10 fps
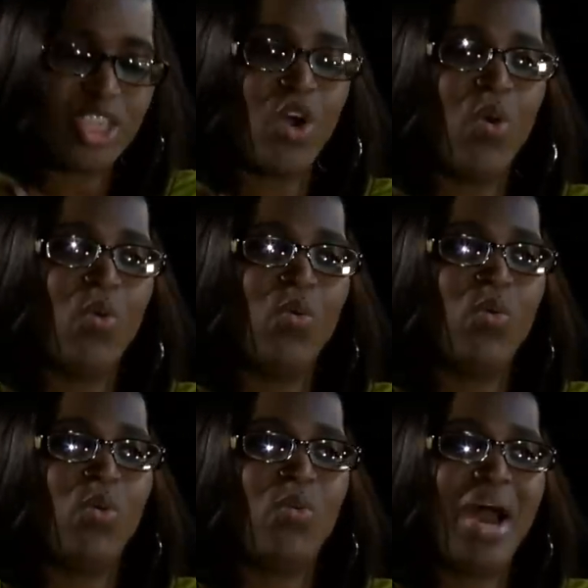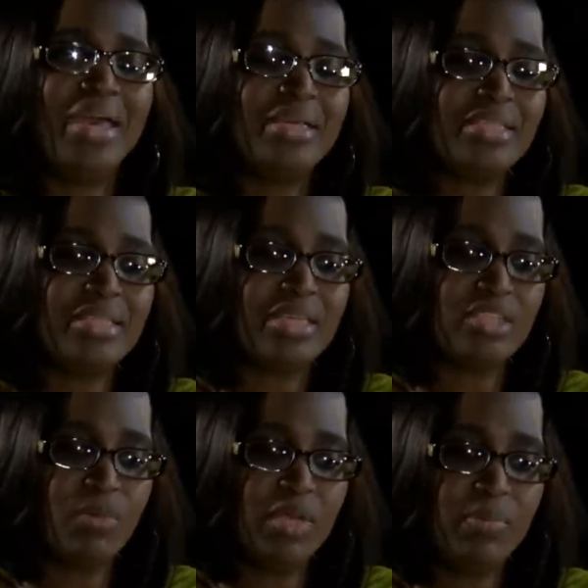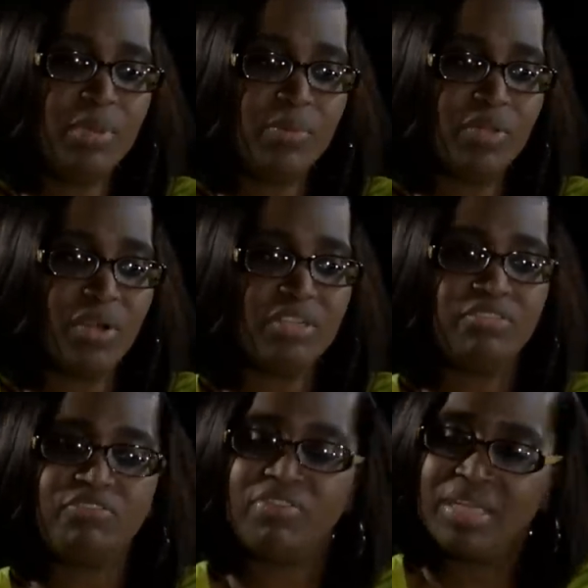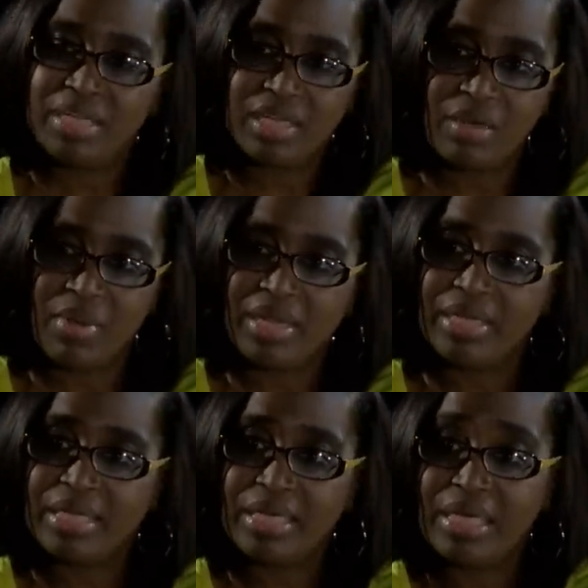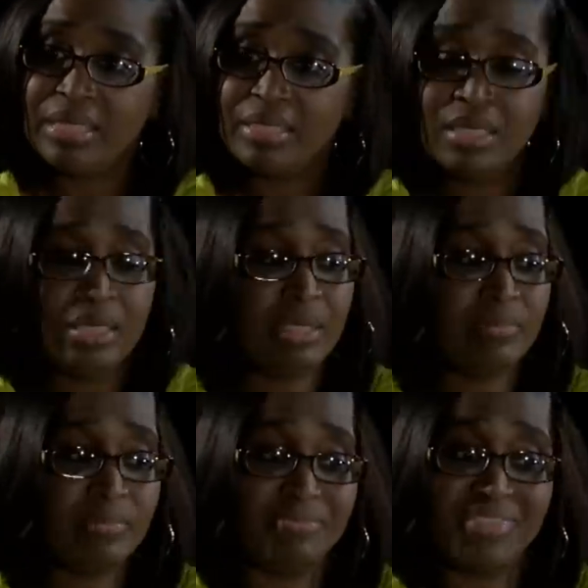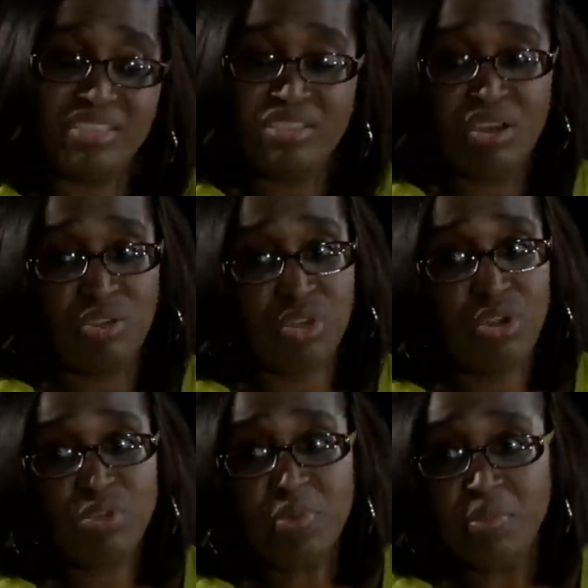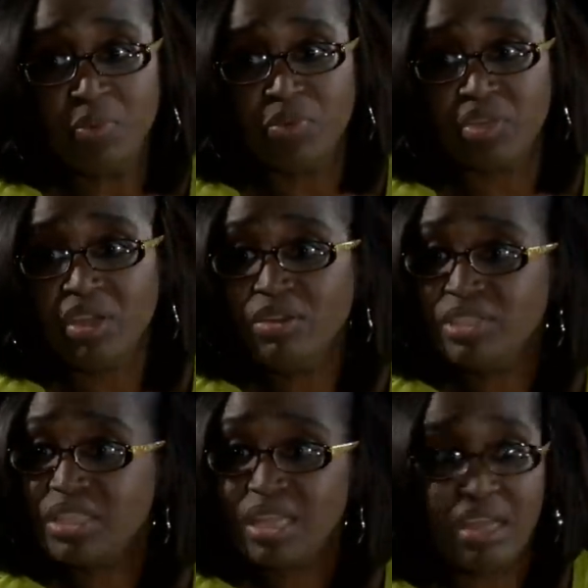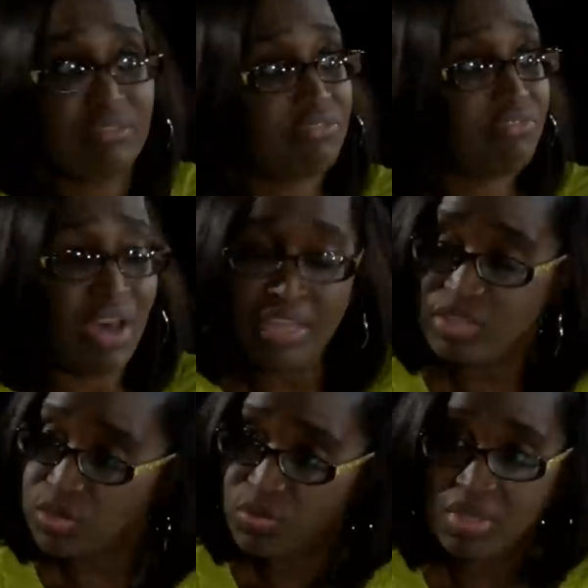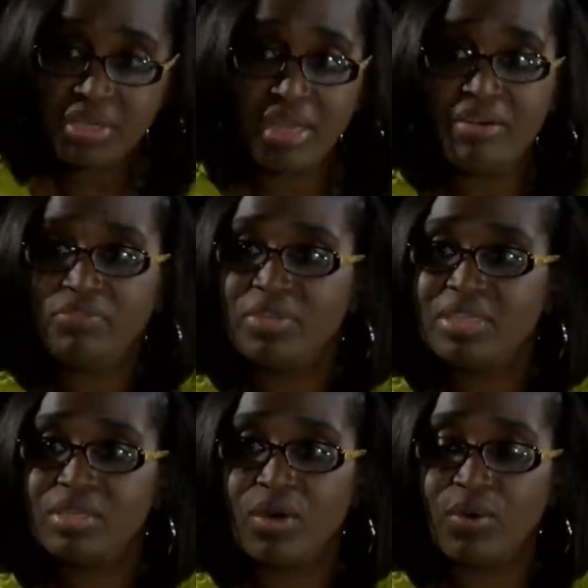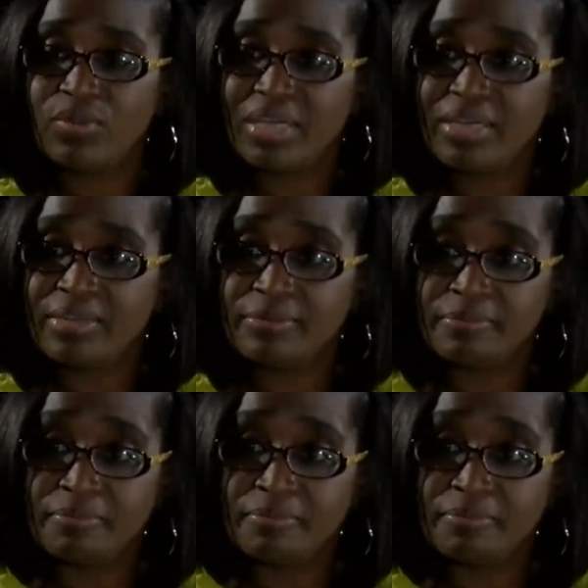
so, well, why is it that so many people are defending him? And then again, this is our church people. They're just like fighting tooth and nail for this whole thing.